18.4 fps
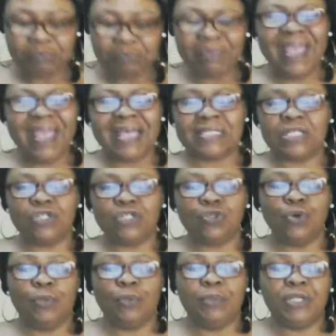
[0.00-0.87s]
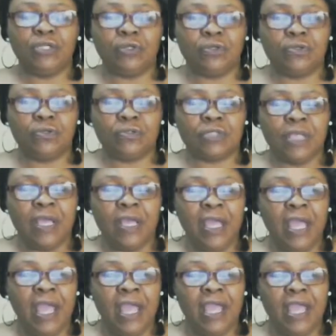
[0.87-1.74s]
As the Two of Pentacles
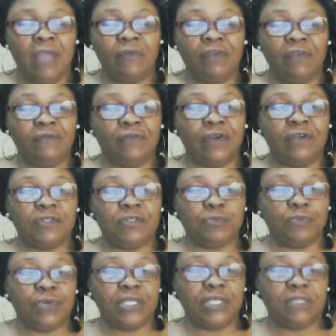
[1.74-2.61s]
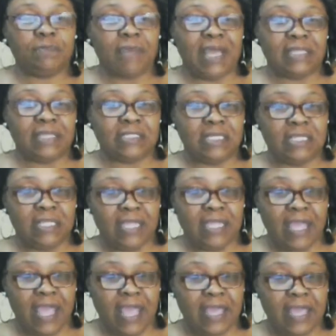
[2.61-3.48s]
in reverse points back to
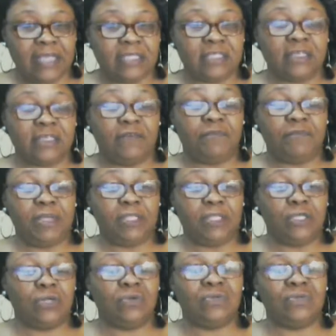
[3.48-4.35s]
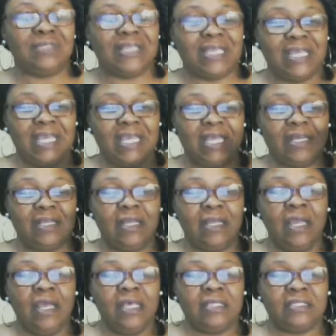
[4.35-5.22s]
the Ace of Pentacles, again,
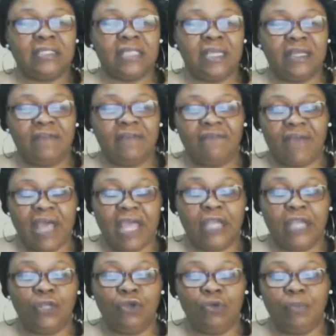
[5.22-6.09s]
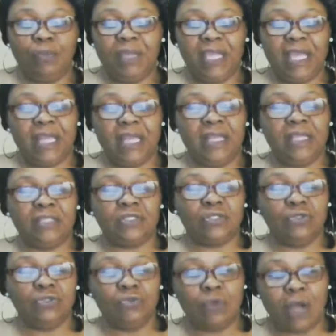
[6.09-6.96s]
signifying new
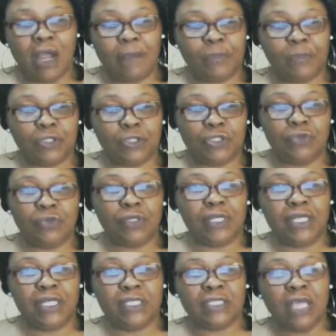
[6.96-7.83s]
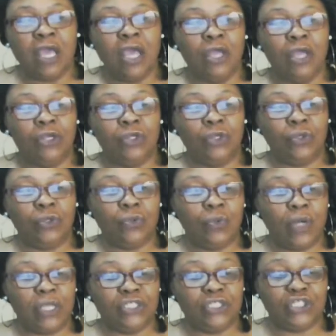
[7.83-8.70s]
beginnings, new opportunities,
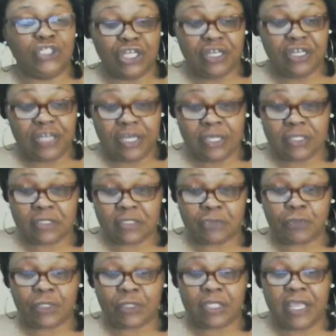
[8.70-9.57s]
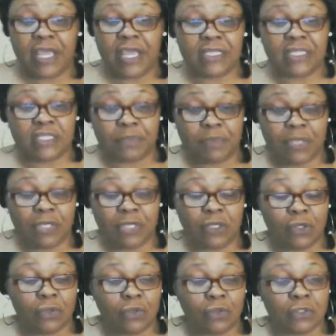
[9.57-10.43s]
new agendas with the Ace of
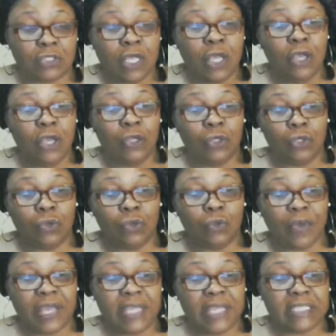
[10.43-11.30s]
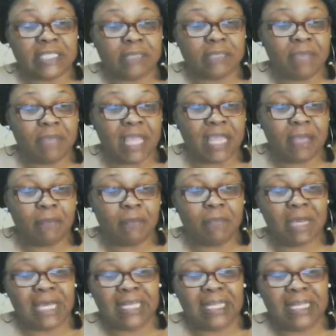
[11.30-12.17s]
Pentacles, new ways of
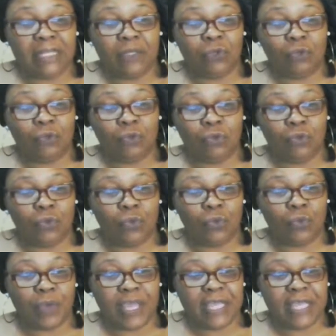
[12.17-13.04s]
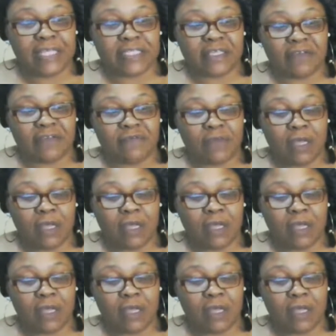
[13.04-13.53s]
making money, new ways of